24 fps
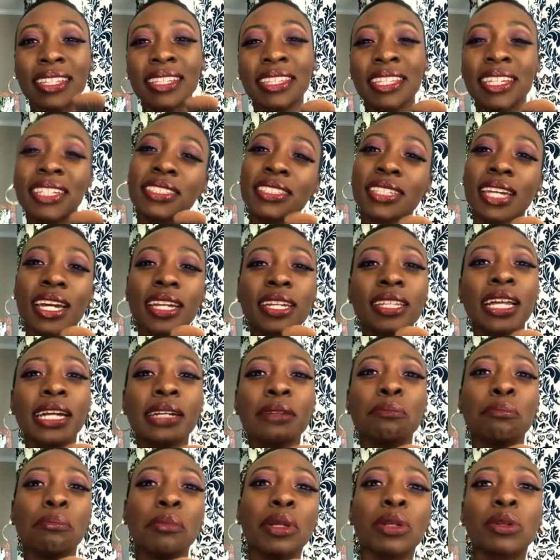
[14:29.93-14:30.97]
that's kind of
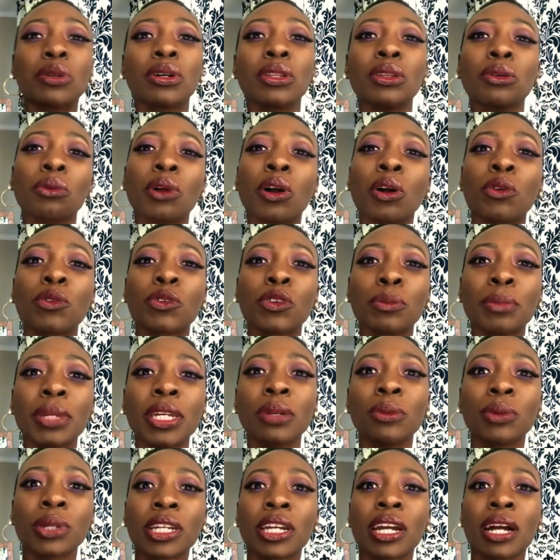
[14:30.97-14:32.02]
like middle of the road for
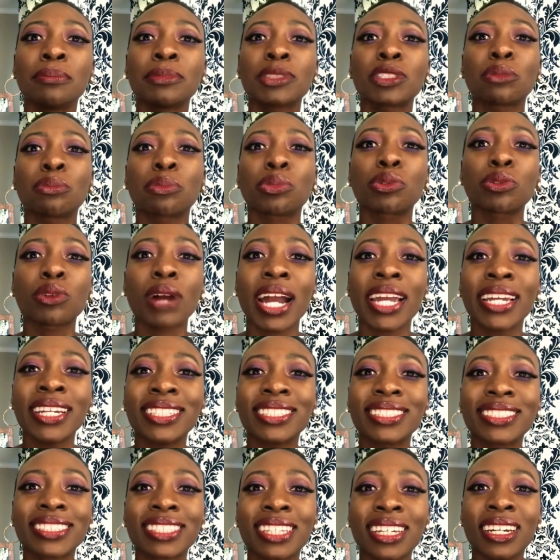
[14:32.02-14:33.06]
me when it comes to
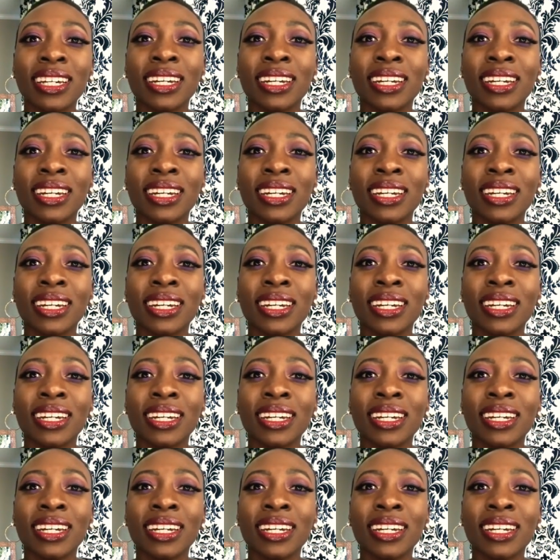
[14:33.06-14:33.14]
price.